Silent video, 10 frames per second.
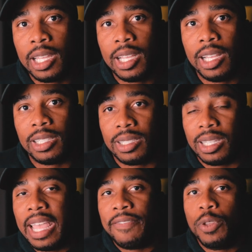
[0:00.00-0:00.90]
Because
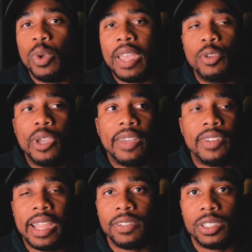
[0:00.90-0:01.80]
if you have
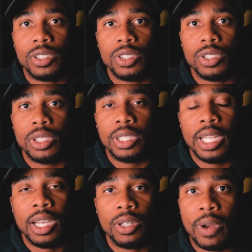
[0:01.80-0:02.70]
never
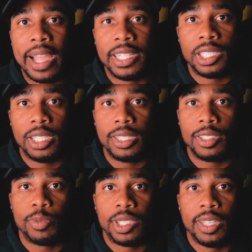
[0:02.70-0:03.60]
done rideshare,
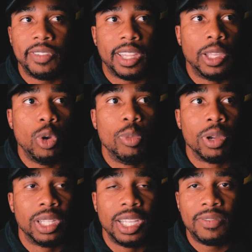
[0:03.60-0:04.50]
specifically Uber
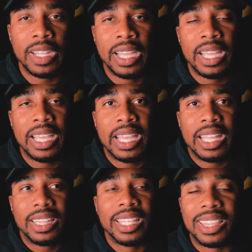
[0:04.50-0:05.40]
and Lyft,
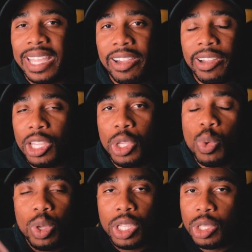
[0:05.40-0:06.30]
the theory,
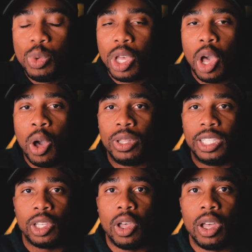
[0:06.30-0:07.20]
you can only
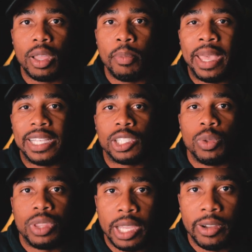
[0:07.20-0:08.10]
talk based
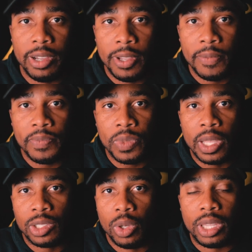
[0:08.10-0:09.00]
on theory.
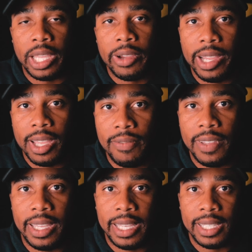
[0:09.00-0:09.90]
So the theory of
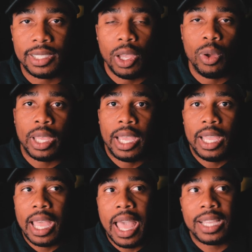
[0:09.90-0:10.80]
it is,
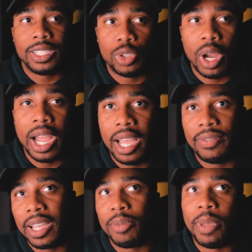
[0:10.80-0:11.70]
okay, I could
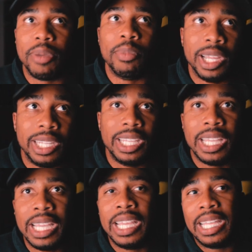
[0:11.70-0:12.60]
drive, I can make money.
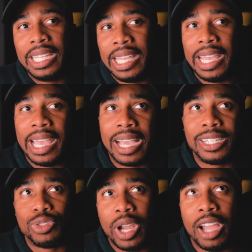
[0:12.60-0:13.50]
Yeah, I
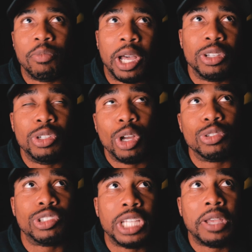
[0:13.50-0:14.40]
could drive about, you know,
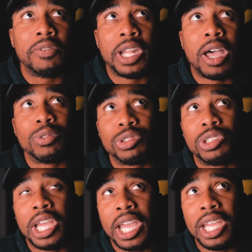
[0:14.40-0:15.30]
7 hours a
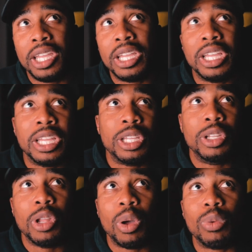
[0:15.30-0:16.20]
day, you
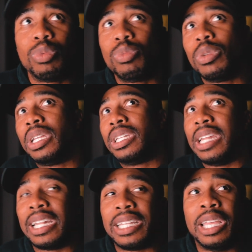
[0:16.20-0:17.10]
know, then
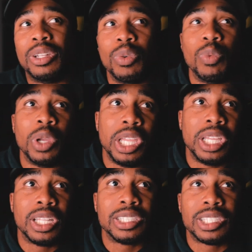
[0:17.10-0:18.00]
at the end of the
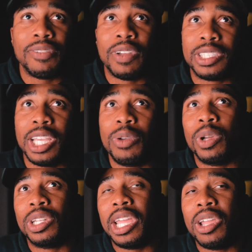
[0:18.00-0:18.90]
week, let's say if I take
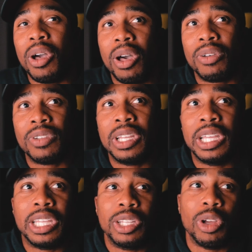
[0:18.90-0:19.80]
one day off,
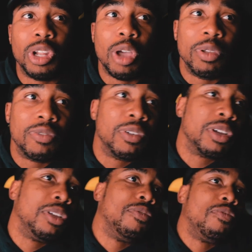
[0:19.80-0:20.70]
you know, that'll be
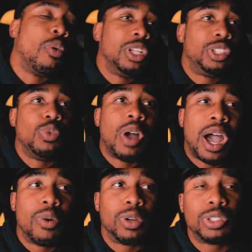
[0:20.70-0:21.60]
fucking 42
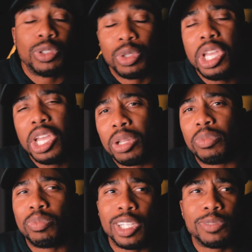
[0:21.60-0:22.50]
hours. So yeah,
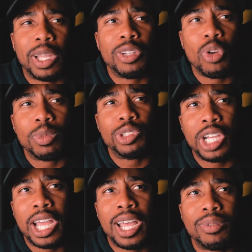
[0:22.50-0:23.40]
plus my normal
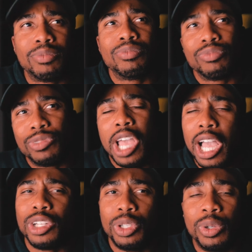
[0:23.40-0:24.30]
job, yeah, I
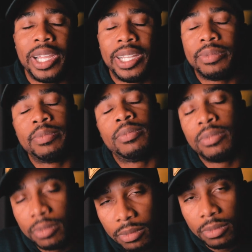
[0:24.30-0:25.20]
could do that.
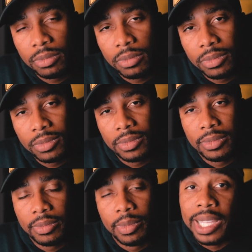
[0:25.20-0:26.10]

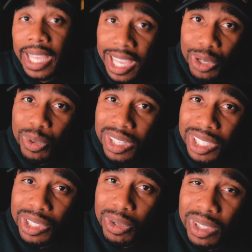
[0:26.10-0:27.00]
But can you really
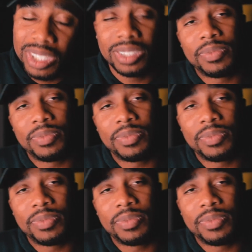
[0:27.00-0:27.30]
do it?